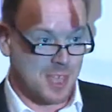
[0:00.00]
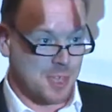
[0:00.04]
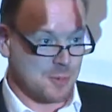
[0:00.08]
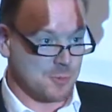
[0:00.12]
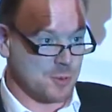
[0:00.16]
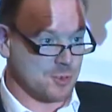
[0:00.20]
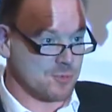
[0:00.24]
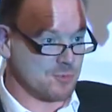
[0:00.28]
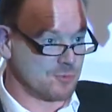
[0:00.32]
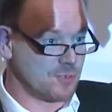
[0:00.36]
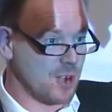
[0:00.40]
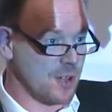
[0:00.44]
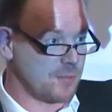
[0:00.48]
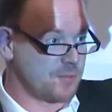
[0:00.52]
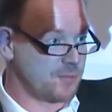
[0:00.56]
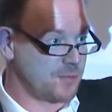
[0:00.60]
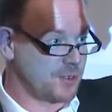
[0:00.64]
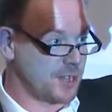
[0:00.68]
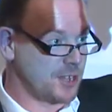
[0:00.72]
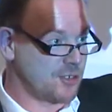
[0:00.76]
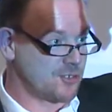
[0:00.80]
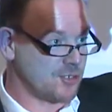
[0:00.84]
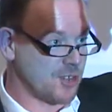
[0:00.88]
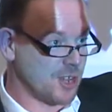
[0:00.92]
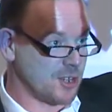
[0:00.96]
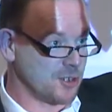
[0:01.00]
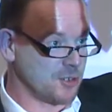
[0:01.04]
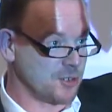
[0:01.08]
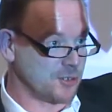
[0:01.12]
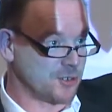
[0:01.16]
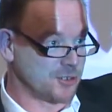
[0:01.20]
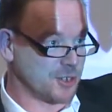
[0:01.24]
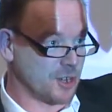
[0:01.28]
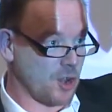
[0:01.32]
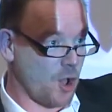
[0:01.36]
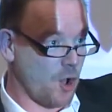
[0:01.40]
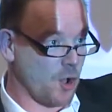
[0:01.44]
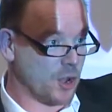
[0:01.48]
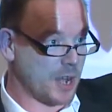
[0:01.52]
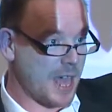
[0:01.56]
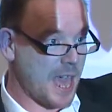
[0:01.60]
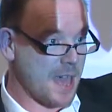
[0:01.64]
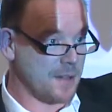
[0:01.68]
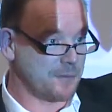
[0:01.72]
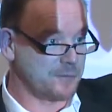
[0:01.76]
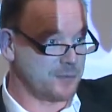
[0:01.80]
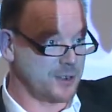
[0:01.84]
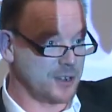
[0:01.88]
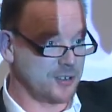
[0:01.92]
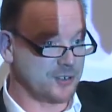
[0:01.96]
which roughly shows that on
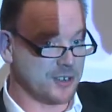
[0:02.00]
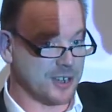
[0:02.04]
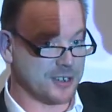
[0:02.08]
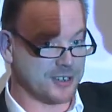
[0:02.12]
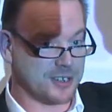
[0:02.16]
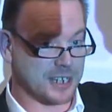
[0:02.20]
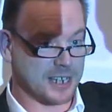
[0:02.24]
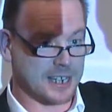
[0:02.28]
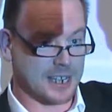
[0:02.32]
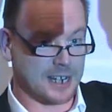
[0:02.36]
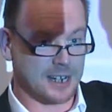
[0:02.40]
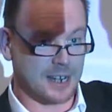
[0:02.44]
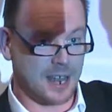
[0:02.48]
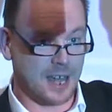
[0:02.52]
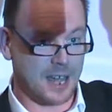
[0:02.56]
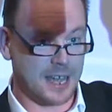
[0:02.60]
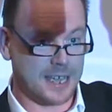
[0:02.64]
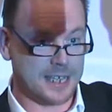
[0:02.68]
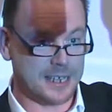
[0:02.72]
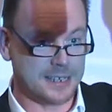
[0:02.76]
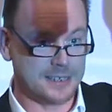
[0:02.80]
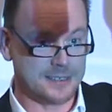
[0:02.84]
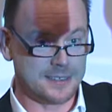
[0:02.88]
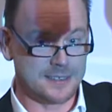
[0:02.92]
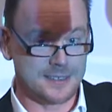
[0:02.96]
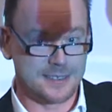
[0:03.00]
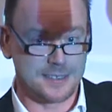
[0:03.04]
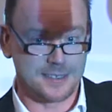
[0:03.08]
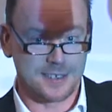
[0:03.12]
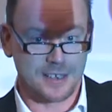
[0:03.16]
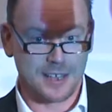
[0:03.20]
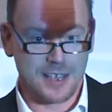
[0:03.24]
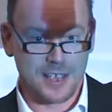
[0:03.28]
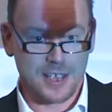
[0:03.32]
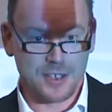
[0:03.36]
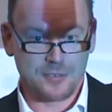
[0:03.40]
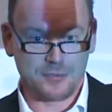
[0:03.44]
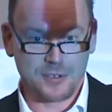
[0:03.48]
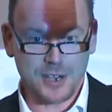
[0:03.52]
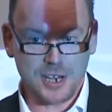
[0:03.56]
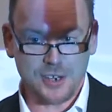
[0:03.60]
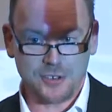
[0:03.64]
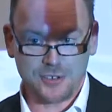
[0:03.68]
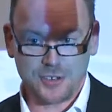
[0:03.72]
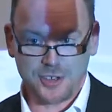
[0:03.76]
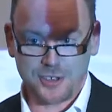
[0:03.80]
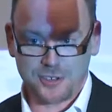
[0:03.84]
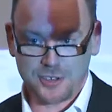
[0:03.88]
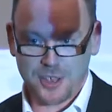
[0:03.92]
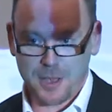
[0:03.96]
average it declines,
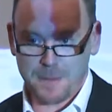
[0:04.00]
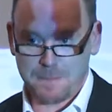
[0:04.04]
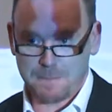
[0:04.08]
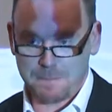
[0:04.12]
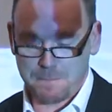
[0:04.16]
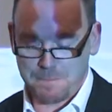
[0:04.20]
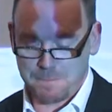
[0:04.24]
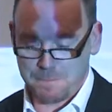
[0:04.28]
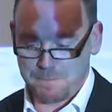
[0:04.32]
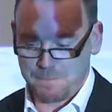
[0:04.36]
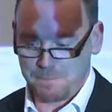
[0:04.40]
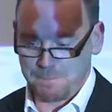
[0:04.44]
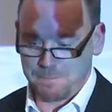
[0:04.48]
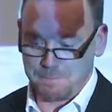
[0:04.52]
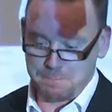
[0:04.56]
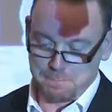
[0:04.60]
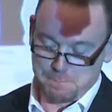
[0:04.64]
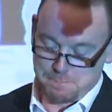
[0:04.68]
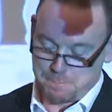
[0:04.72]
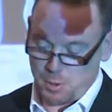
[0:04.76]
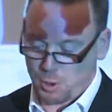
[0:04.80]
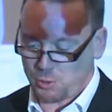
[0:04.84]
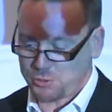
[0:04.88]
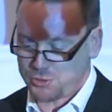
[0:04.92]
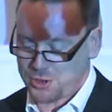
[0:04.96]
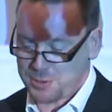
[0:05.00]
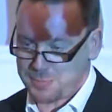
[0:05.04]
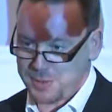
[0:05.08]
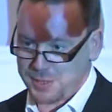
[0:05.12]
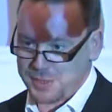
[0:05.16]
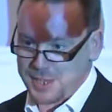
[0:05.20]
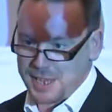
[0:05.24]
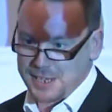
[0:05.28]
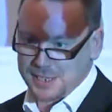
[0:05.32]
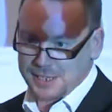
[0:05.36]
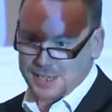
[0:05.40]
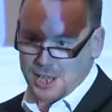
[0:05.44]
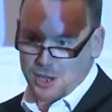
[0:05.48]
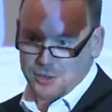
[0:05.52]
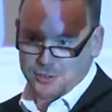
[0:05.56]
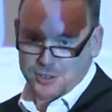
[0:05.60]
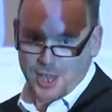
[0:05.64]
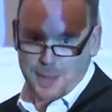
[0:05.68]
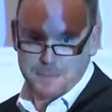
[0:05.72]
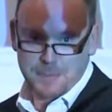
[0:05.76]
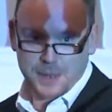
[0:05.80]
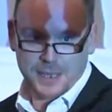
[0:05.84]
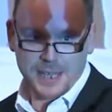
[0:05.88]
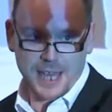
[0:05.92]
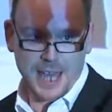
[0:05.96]
reaches a bottom, and then goes
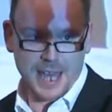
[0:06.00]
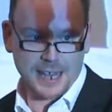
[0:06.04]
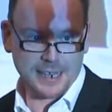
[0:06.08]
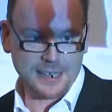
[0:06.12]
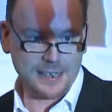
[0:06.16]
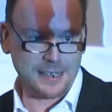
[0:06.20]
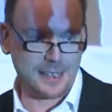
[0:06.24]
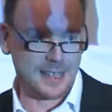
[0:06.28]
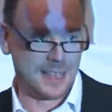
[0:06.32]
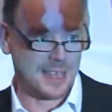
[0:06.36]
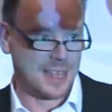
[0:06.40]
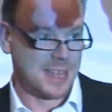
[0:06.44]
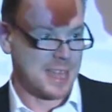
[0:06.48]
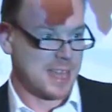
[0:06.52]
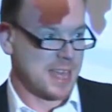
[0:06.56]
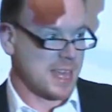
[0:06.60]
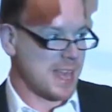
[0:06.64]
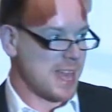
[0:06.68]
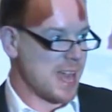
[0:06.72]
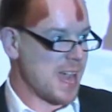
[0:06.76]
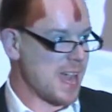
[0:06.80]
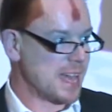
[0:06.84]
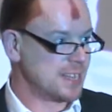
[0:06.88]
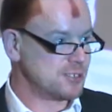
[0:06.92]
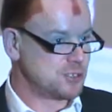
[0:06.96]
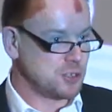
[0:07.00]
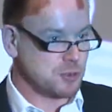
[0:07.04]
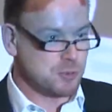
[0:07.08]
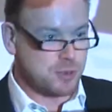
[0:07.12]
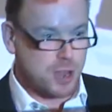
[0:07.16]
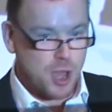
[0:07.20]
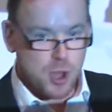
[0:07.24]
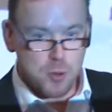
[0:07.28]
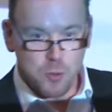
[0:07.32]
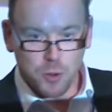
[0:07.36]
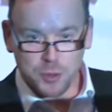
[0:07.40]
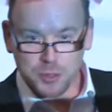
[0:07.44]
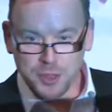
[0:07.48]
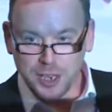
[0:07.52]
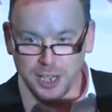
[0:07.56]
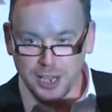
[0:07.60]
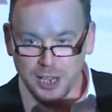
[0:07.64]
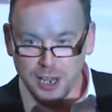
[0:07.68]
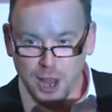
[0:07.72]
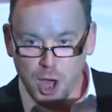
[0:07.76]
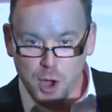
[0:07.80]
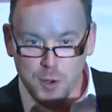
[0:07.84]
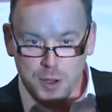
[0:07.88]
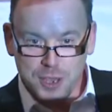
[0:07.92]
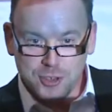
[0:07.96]
up again. Uh, do you know what the
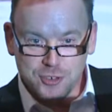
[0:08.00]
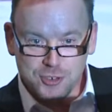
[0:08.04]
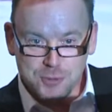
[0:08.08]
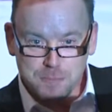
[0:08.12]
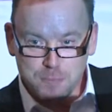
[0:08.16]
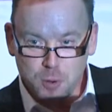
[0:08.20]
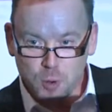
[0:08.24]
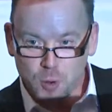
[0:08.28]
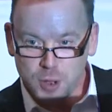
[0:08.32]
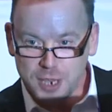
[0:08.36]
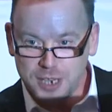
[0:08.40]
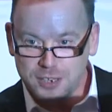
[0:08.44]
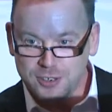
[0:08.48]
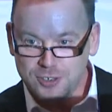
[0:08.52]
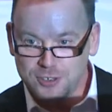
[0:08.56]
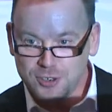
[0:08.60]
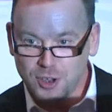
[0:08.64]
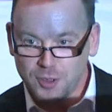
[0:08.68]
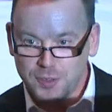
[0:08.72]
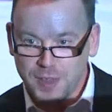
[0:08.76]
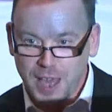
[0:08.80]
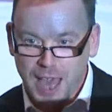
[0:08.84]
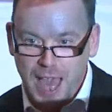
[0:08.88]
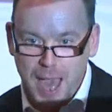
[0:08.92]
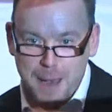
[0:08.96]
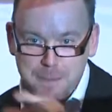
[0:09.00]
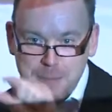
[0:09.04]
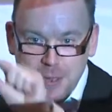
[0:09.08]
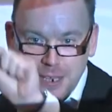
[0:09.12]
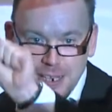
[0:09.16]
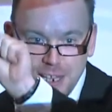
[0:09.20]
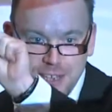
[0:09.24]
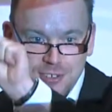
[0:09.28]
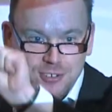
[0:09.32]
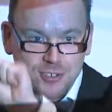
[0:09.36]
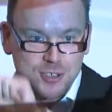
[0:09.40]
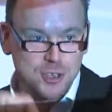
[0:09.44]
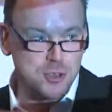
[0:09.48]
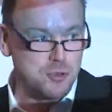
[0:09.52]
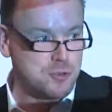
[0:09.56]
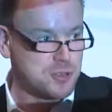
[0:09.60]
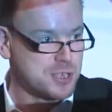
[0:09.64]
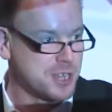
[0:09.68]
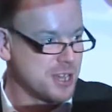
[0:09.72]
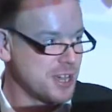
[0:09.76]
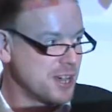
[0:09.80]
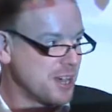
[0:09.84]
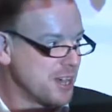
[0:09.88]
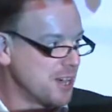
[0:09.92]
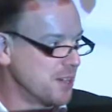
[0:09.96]
lowest point on the happiness U
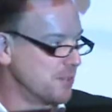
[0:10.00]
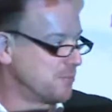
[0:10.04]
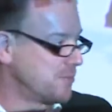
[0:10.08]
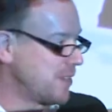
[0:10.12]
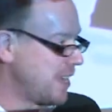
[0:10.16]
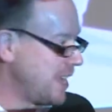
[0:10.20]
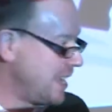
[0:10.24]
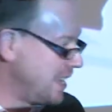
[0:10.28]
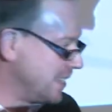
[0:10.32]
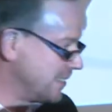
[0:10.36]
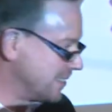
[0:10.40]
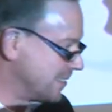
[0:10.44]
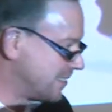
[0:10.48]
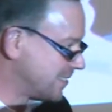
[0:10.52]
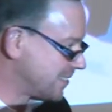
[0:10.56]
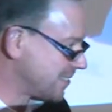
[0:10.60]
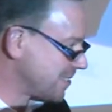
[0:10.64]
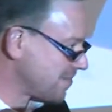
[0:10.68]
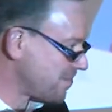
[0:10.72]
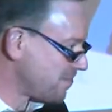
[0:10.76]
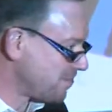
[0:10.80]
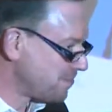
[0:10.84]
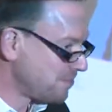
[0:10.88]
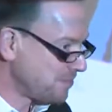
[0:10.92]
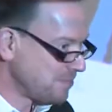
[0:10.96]
curve is?